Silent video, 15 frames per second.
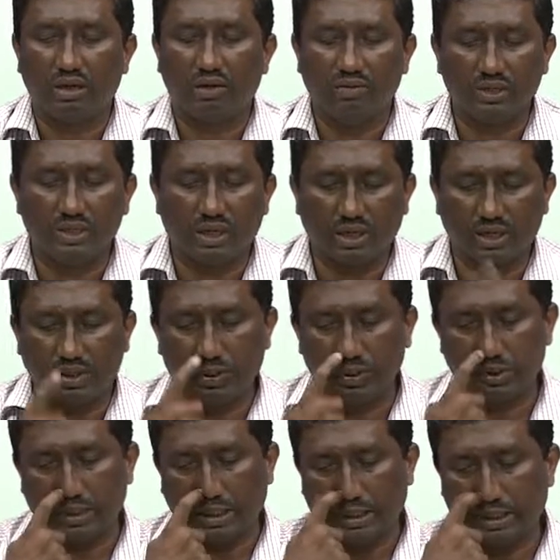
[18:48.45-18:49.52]
which are
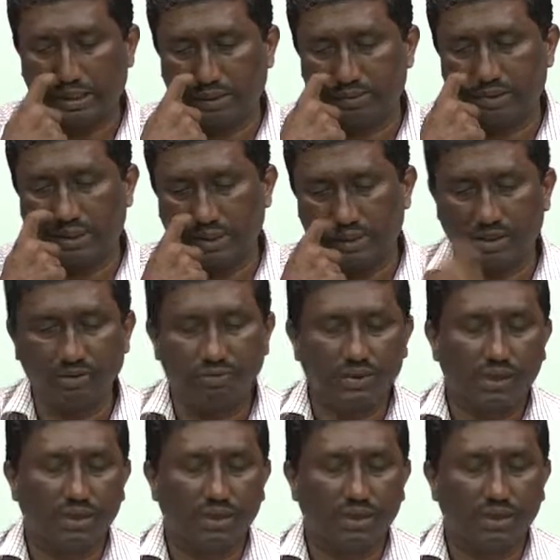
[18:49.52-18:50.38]
used in the substation.